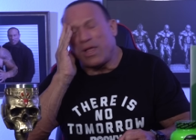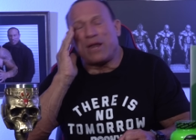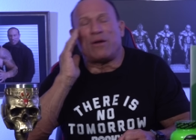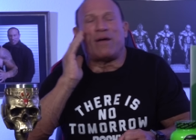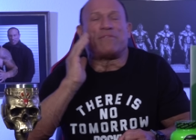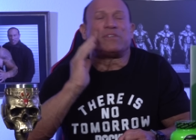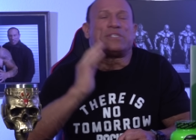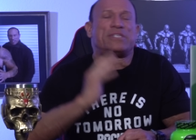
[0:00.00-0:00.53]
i don't
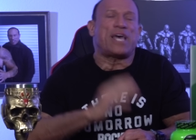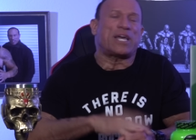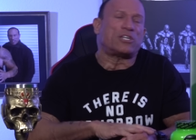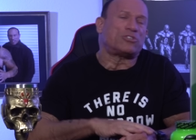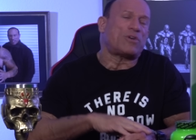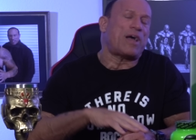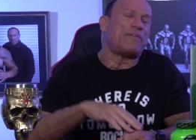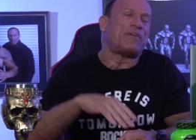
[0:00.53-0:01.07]
have a
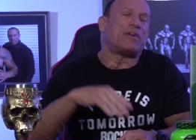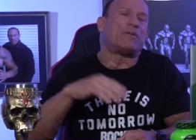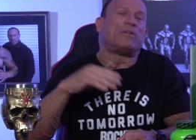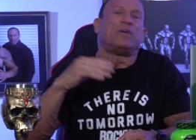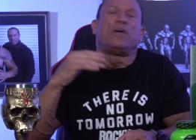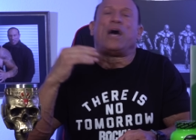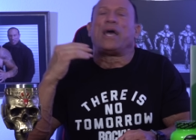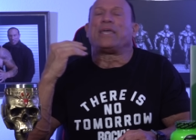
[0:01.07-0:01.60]
sex drive i don't
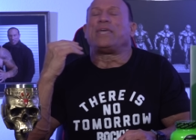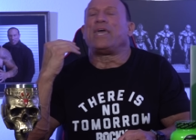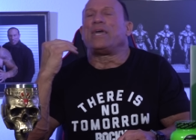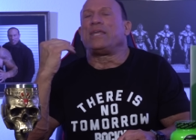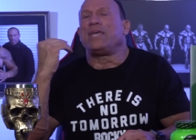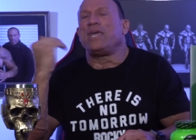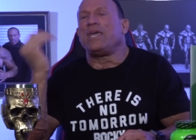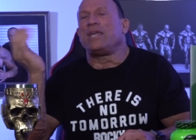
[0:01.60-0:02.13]
i
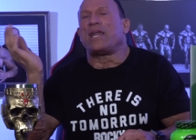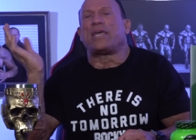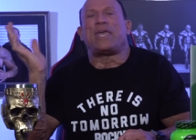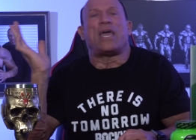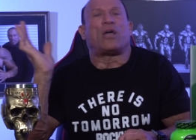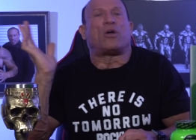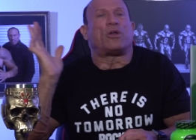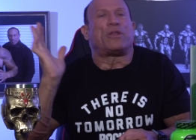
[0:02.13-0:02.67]
can't eat i
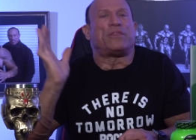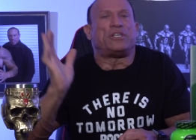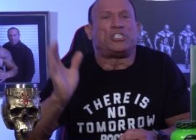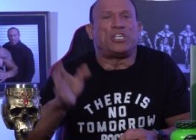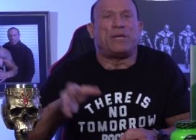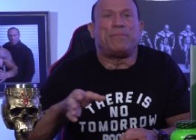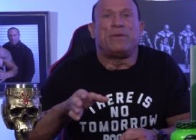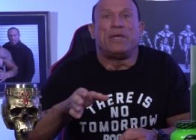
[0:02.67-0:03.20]
can't go to the
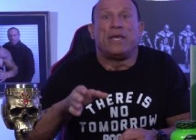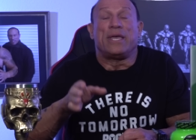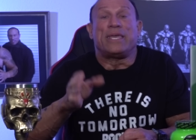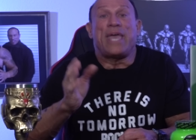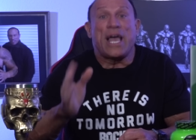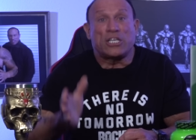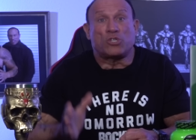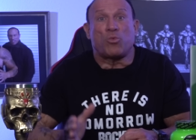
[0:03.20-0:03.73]
gym
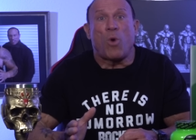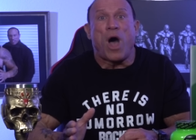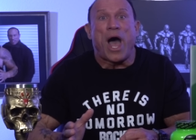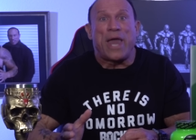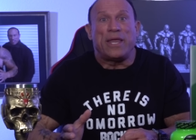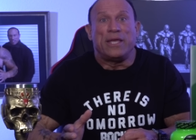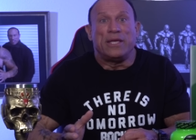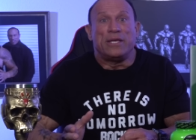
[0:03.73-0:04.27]
guess
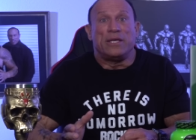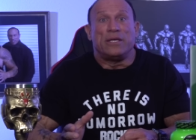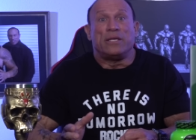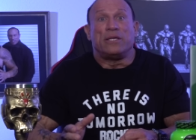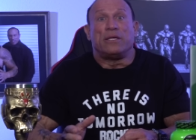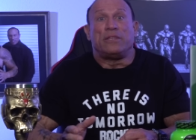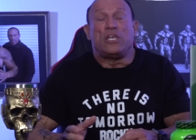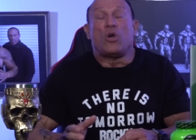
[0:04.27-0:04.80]
what
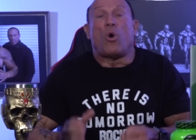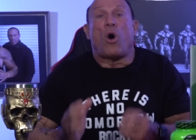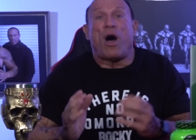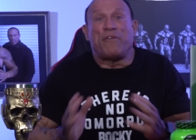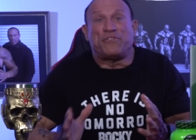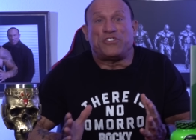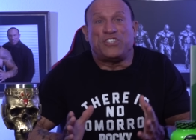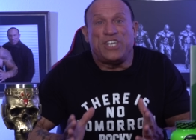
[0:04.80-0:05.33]
the
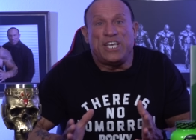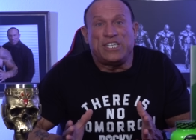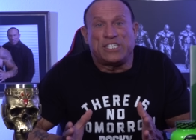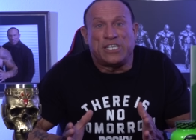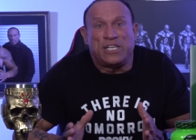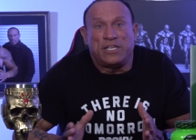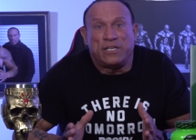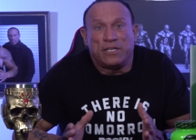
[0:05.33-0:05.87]
off
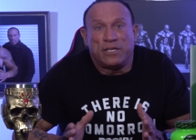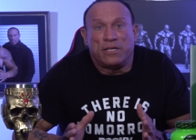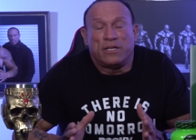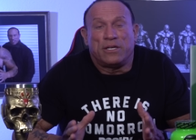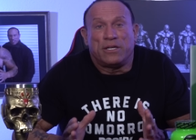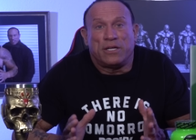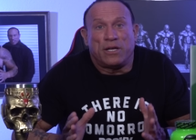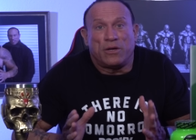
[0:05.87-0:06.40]
season
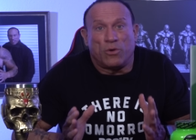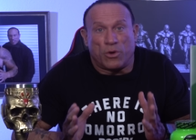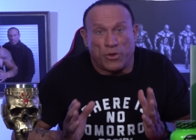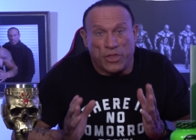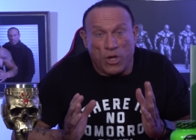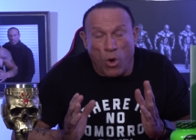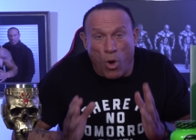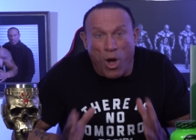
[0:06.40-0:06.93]
or
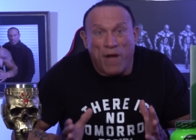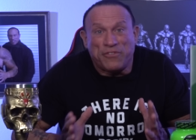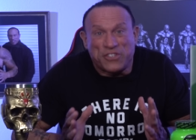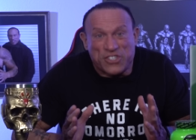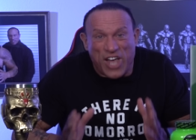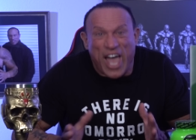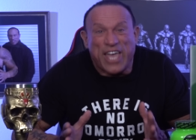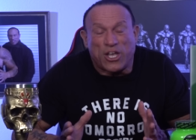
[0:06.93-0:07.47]
the off
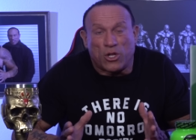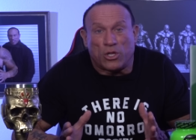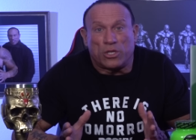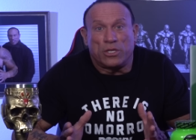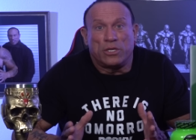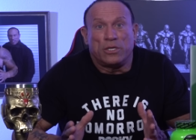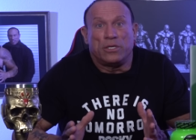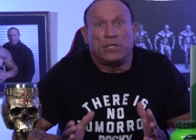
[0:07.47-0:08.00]

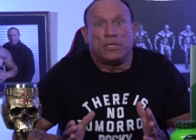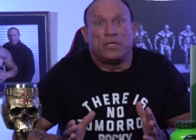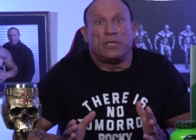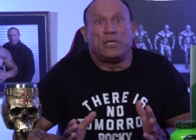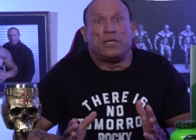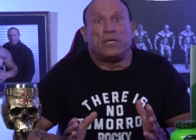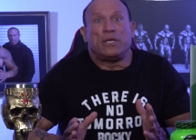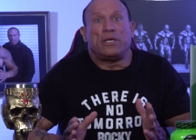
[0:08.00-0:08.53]
cycle
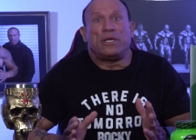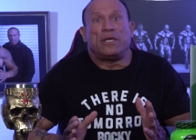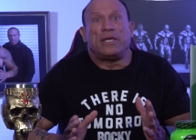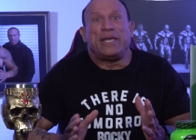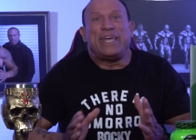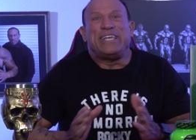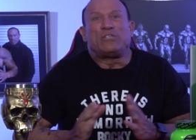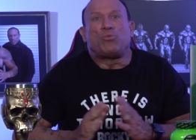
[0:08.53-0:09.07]

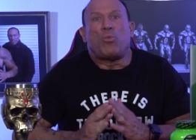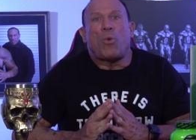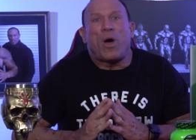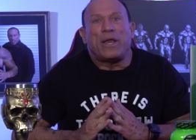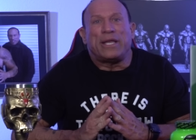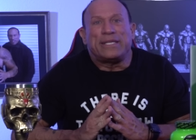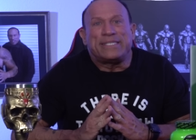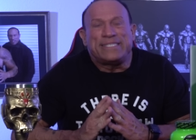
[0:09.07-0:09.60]
is
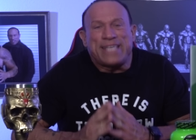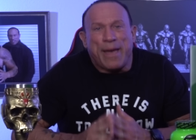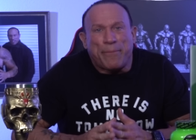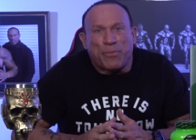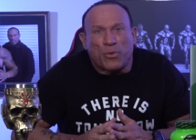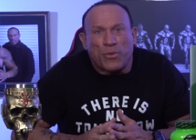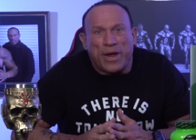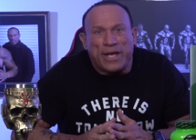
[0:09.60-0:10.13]
what
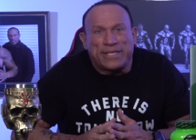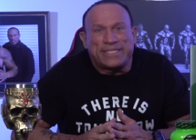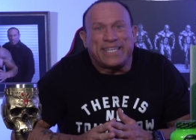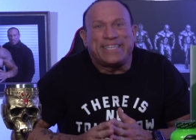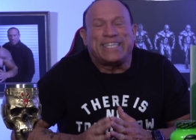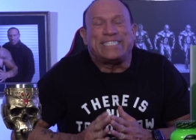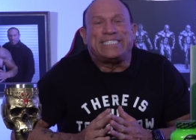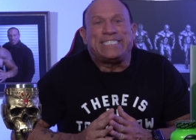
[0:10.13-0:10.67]
separates
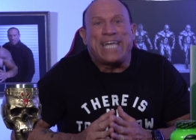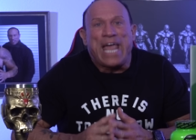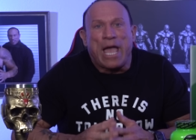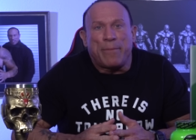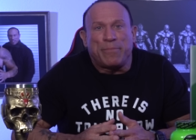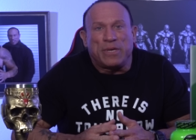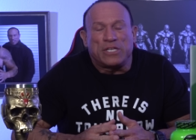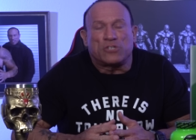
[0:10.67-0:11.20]
the
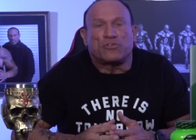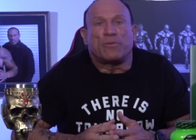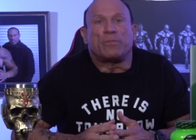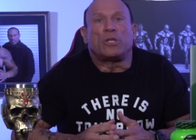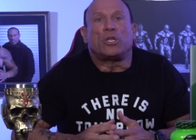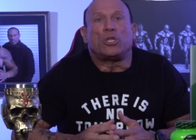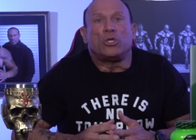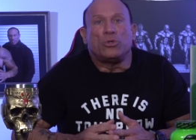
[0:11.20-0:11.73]
champions from
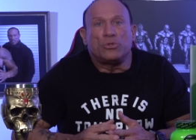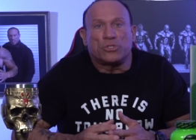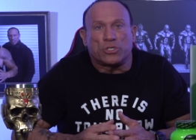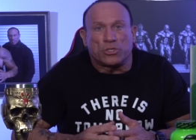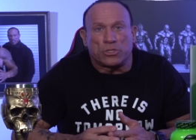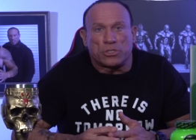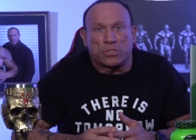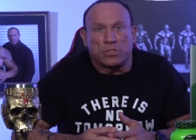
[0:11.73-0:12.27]
the
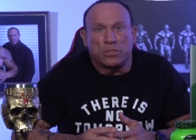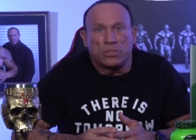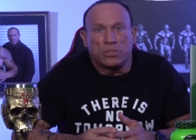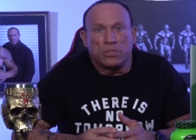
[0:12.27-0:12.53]
losers